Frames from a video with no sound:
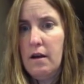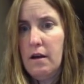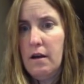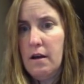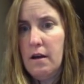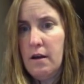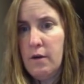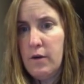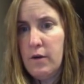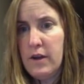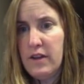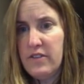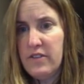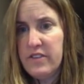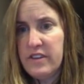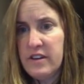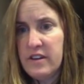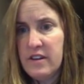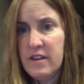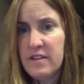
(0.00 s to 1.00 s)
Okay,
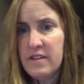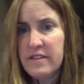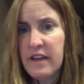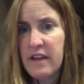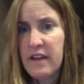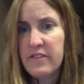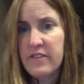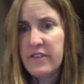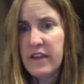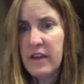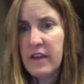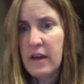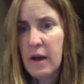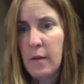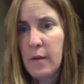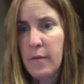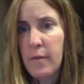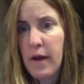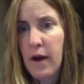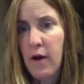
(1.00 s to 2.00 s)
Cindy is asking
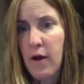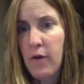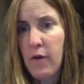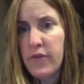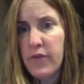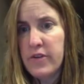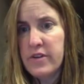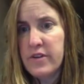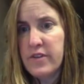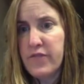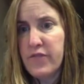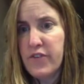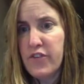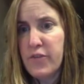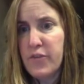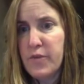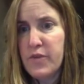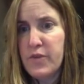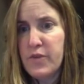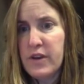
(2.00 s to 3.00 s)
about the difference
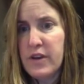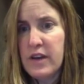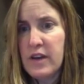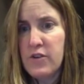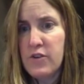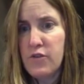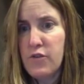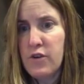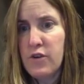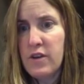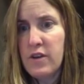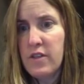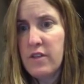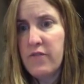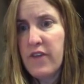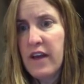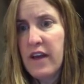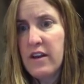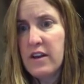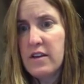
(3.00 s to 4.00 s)
between endocrine and
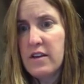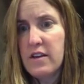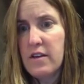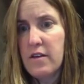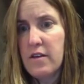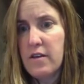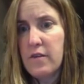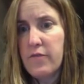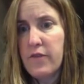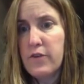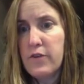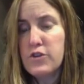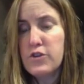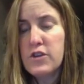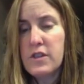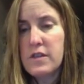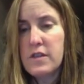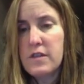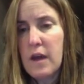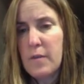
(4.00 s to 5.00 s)
lymphatic function of
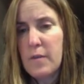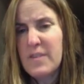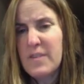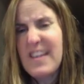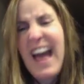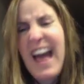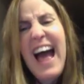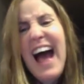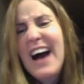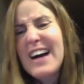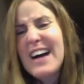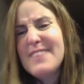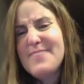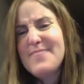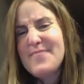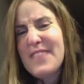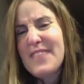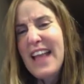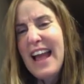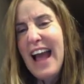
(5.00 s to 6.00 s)
the thymus.
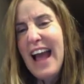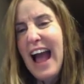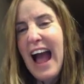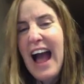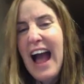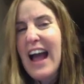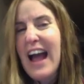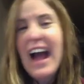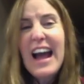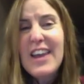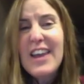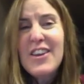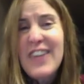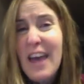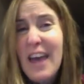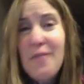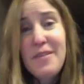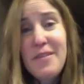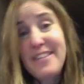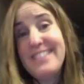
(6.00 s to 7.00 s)
You
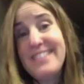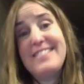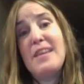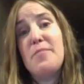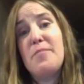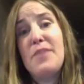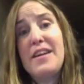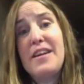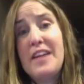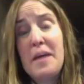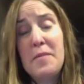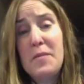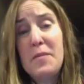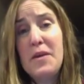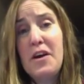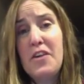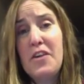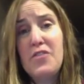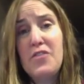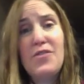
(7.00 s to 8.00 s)
can't really separate. I'm going to be
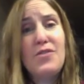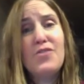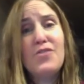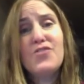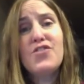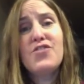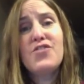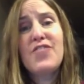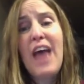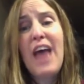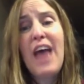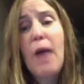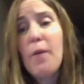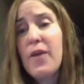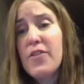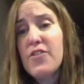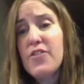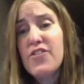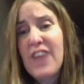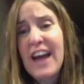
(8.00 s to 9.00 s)
honest with you.
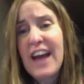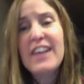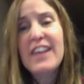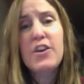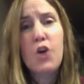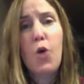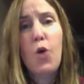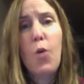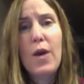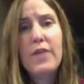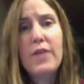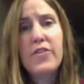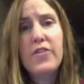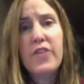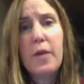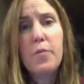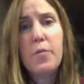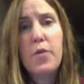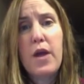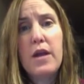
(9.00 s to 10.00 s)
There's kind of no way to
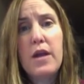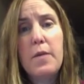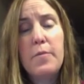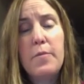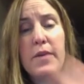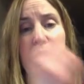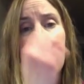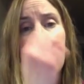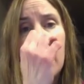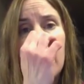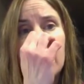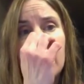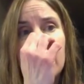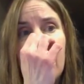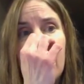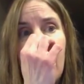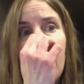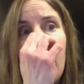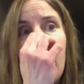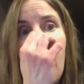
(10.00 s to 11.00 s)
separate it because
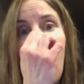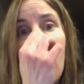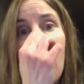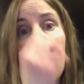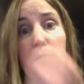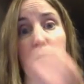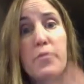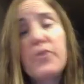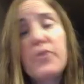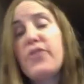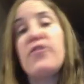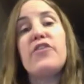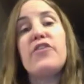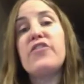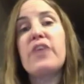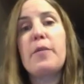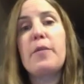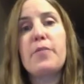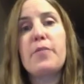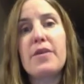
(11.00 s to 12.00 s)
they aren't completely
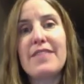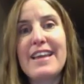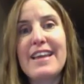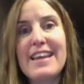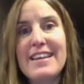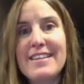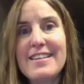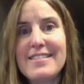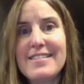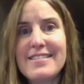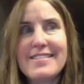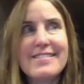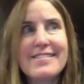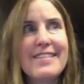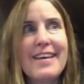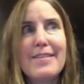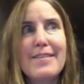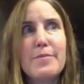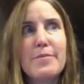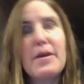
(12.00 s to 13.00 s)
separate like it is in,
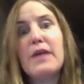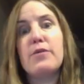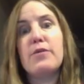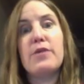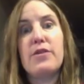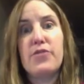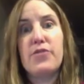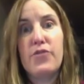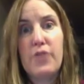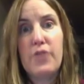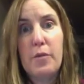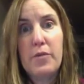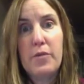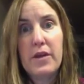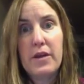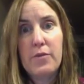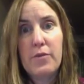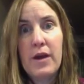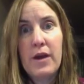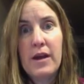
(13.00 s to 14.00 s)
say, the pancreas or something,
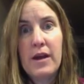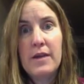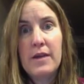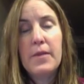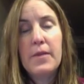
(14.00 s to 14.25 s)
right?